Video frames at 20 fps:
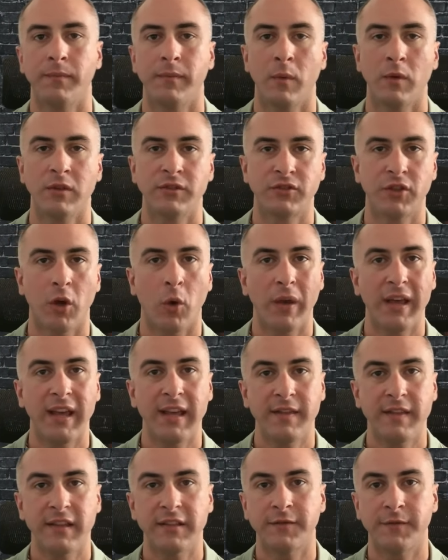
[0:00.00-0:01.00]
So,
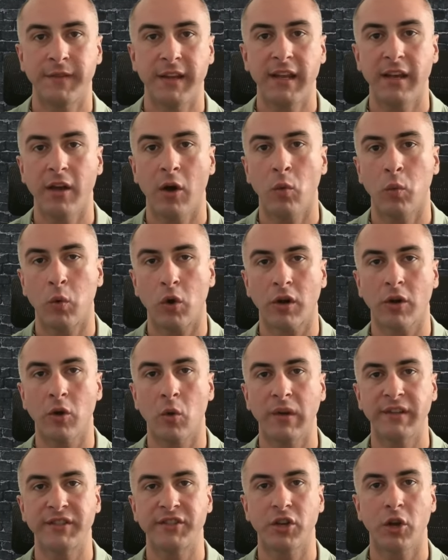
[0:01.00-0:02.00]
in this video, we're
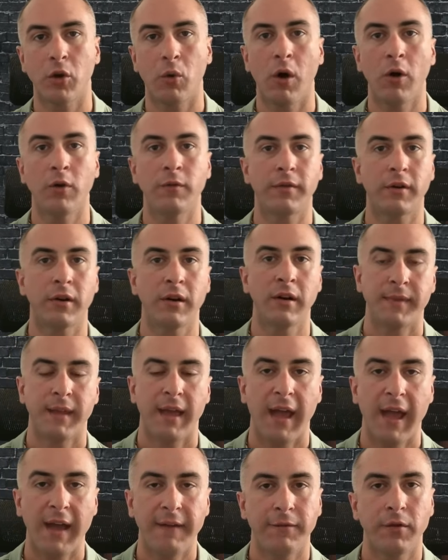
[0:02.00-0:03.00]
going to go over
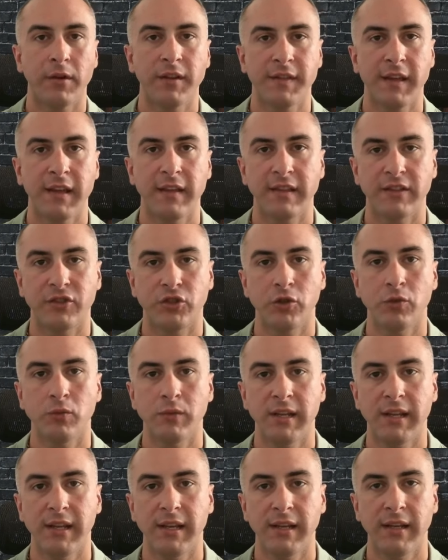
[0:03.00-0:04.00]
everything that you
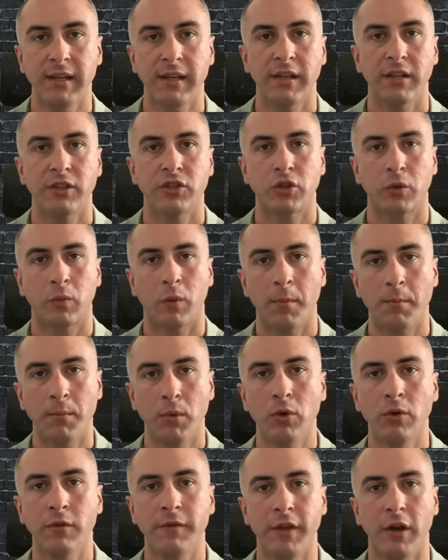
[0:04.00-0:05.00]
need to
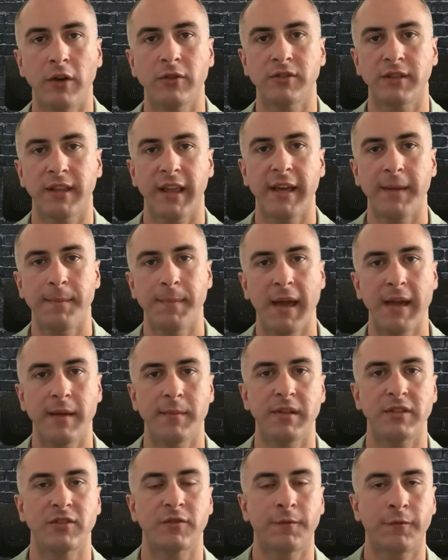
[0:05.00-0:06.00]
remove those late
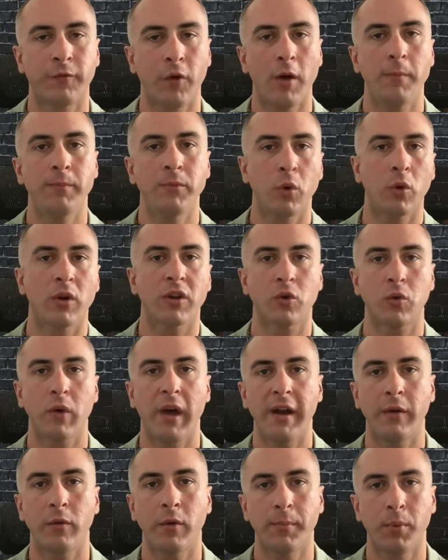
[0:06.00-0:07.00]
payments from your
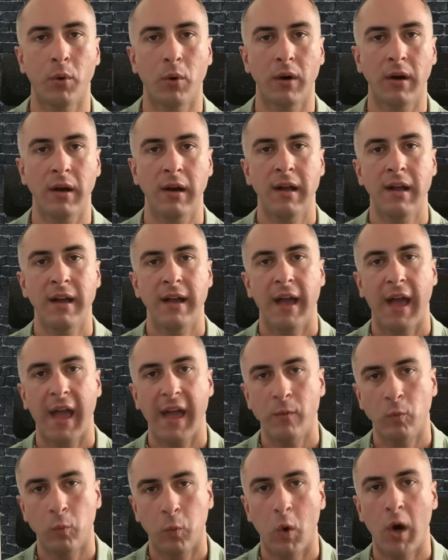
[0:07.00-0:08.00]
credit report
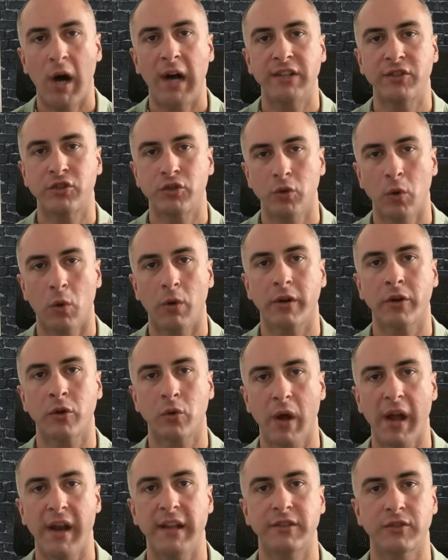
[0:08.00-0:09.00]
and watch your
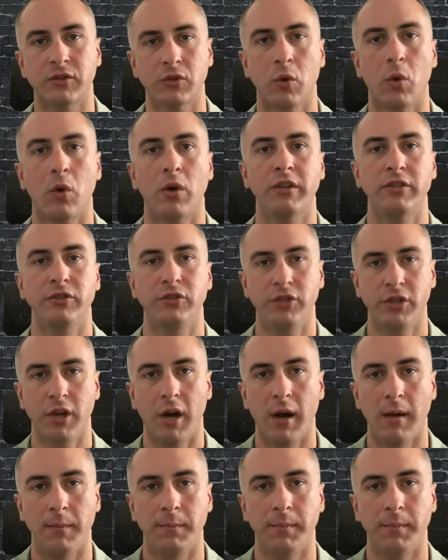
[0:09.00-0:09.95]
credit score jump.